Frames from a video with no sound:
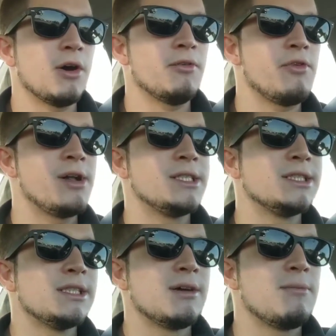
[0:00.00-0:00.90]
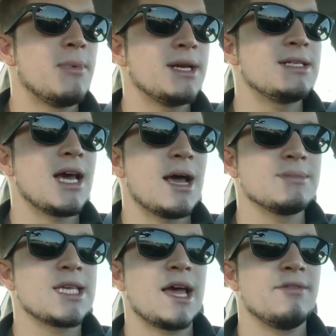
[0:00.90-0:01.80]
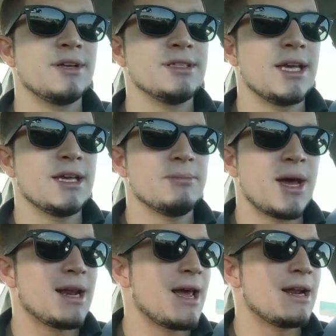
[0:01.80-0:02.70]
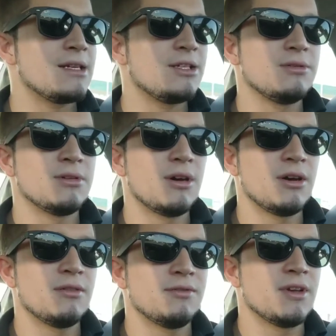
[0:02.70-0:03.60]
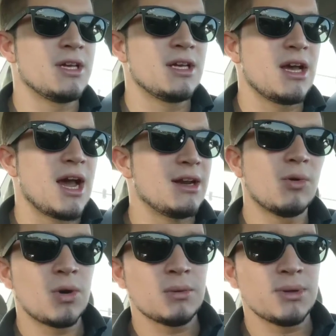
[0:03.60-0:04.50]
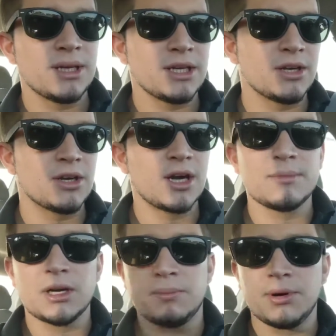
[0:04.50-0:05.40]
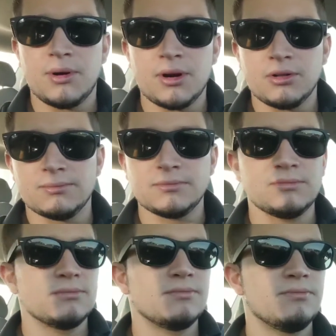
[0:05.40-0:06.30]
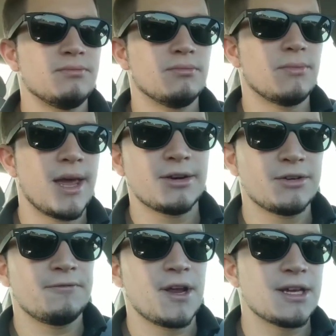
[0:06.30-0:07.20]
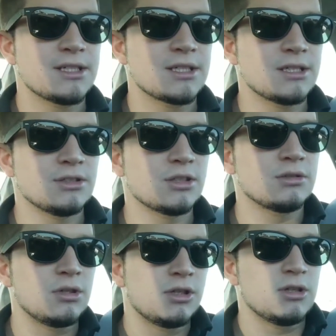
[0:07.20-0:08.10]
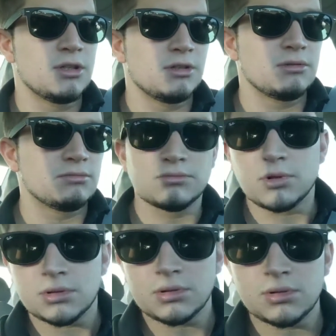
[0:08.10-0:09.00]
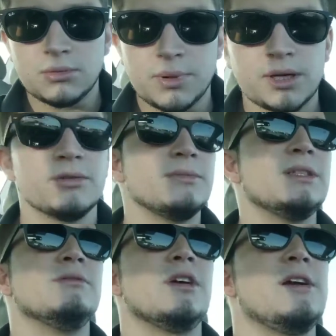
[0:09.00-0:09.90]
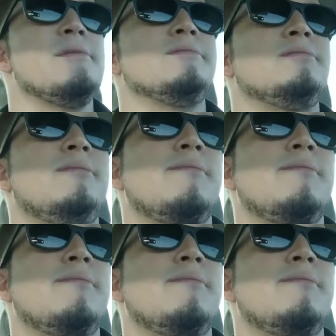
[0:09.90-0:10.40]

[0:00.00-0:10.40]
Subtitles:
of many times having a bad attitude of, I don't want to be here, I'm going to put on an angry face and just, don't bother me, right?